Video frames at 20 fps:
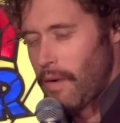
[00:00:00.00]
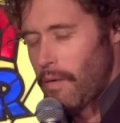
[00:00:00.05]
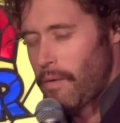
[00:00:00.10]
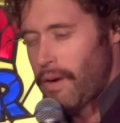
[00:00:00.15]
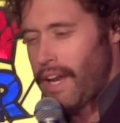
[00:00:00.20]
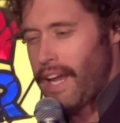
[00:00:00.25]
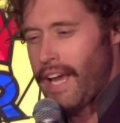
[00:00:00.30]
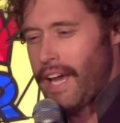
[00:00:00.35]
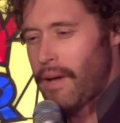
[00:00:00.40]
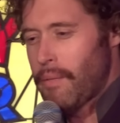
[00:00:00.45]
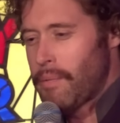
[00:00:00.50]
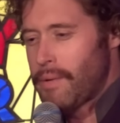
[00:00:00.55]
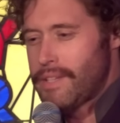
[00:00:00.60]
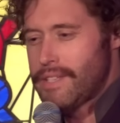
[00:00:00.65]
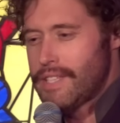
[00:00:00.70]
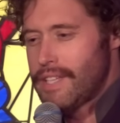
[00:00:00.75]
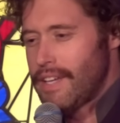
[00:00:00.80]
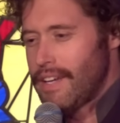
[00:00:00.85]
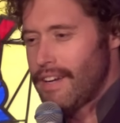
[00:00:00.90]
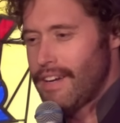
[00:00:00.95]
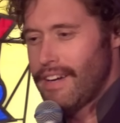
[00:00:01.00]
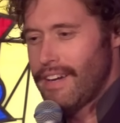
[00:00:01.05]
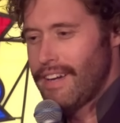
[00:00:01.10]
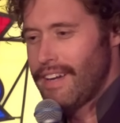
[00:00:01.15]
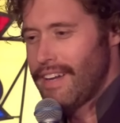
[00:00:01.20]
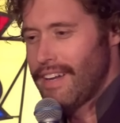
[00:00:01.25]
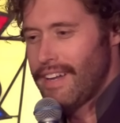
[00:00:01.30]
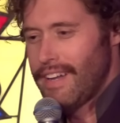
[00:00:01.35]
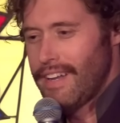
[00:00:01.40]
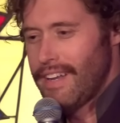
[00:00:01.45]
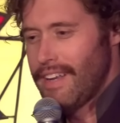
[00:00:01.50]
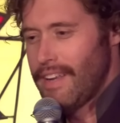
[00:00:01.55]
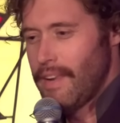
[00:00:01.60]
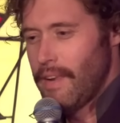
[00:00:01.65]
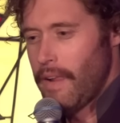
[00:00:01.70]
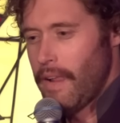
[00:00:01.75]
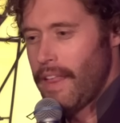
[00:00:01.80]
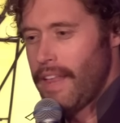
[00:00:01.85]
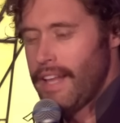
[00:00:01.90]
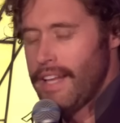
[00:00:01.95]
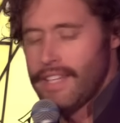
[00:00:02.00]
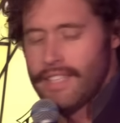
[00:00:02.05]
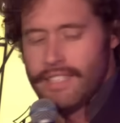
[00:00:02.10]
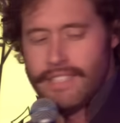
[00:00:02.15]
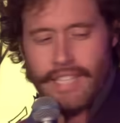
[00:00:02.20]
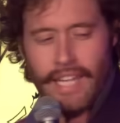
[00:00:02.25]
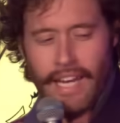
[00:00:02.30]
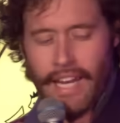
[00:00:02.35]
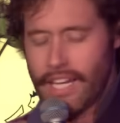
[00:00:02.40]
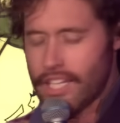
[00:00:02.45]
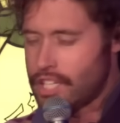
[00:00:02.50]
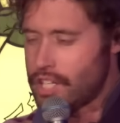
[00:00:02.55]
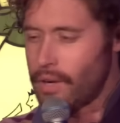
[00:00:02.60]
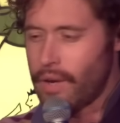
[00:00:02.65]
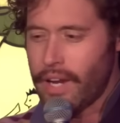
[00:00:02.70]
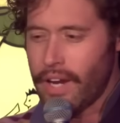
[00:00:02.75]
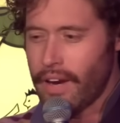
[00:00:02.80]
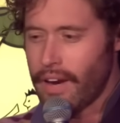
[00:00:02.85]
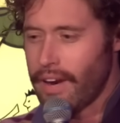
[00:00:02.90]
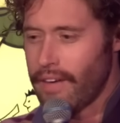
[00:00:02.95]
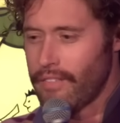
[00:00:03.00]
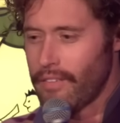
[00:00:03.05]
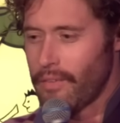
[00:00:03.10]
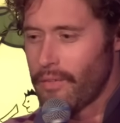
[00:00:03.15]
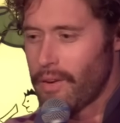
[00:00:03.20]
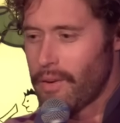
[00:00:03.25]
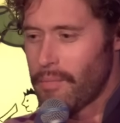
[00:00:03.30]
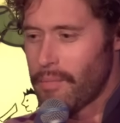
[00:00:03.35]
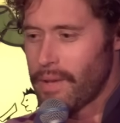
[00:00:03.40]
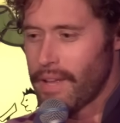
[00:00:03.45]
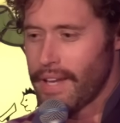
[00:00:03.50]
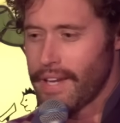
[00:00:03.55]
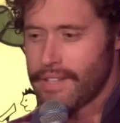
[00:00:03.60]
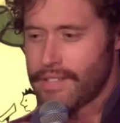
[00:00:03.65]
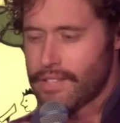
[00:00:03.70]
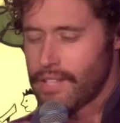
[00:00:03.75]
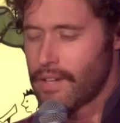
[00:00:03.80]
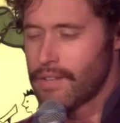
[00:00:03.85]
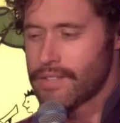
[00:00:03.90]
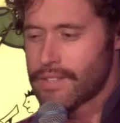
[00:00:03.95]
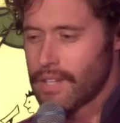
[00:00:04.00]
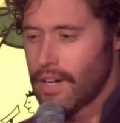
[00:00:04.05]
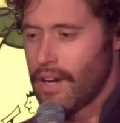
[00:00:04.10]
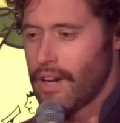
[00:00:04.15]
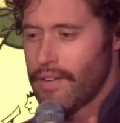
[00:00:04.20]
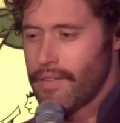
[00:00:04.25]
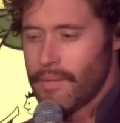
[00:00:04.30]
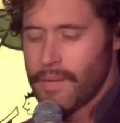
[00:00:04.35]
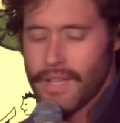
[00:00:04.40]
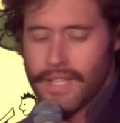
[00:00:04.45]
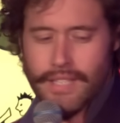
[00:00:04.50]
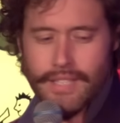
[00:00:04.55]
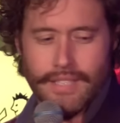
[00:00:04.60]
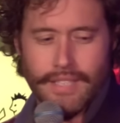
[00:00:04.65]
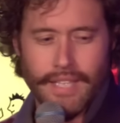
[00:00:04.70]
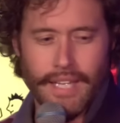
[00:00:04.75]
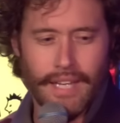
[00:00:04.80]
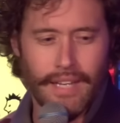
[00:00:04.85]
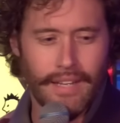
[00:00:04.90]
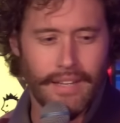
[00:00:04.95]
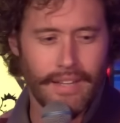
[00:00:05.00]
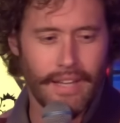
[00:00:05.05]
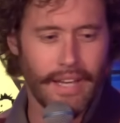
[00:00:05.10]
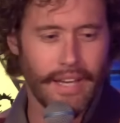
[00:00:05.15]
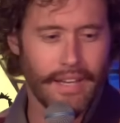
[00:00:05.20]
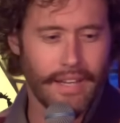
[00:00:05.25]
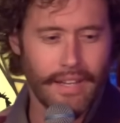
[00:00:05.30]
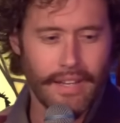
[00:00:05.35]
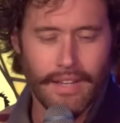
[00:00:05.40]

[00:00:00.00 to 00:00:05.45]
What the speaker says: What happened to you? Didn't you hear everyone be like, don't talk? I mean, the skit, like...